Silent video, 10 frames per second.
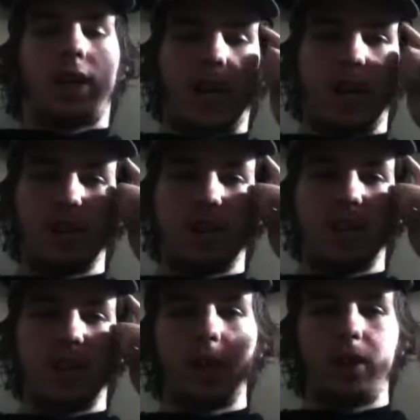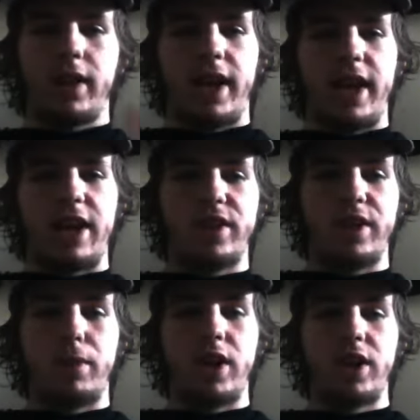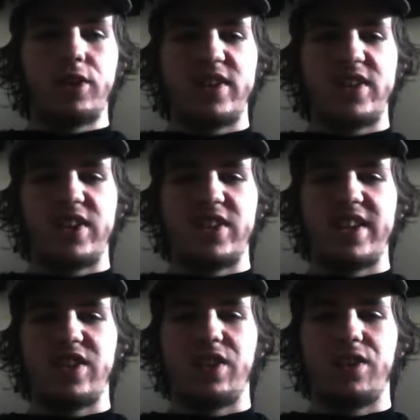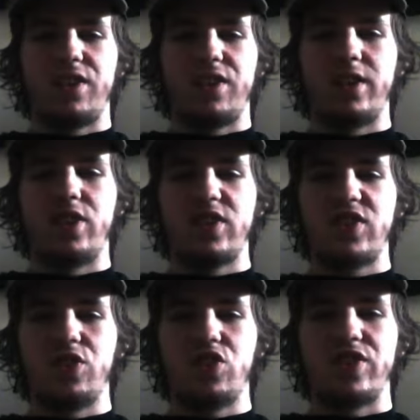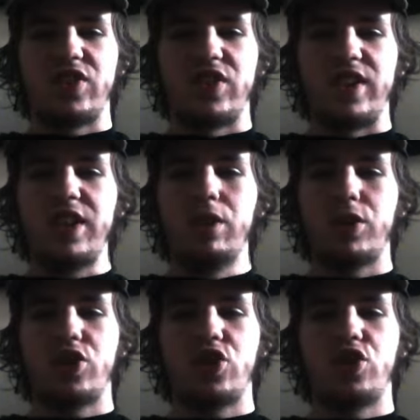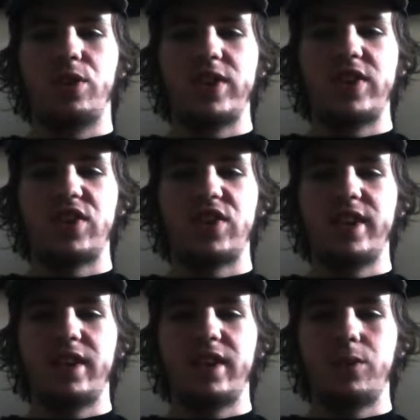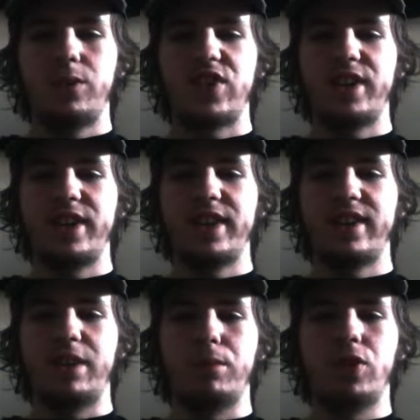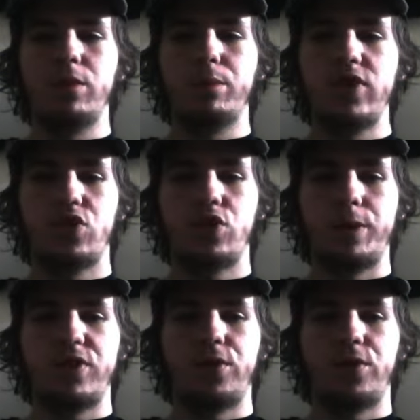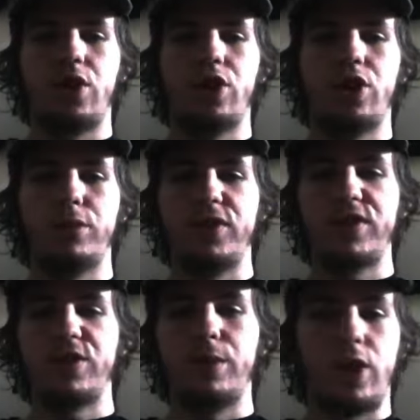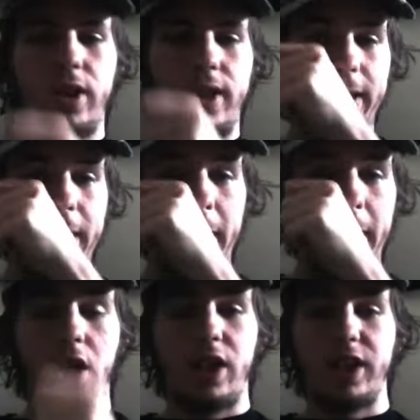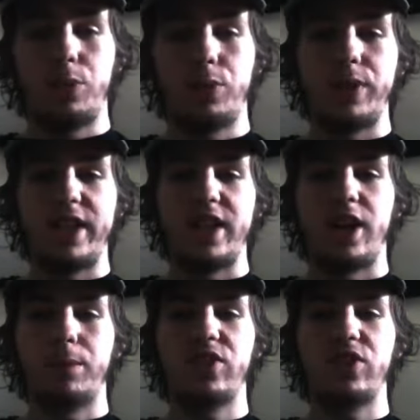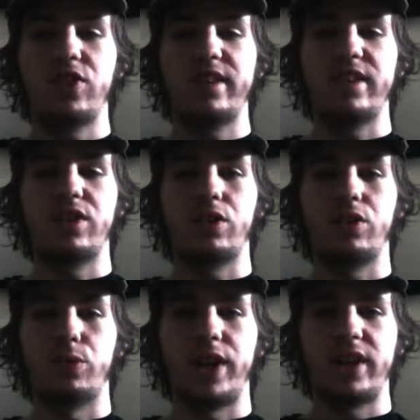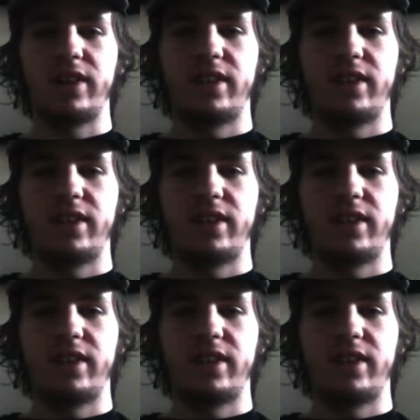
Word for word: After the, after the moderate success of Dog Soldiers, Neil Marshall was, started, was starting to get multiple scripts for horror movies from Hol uh, Hollywood with the opportunity to direct.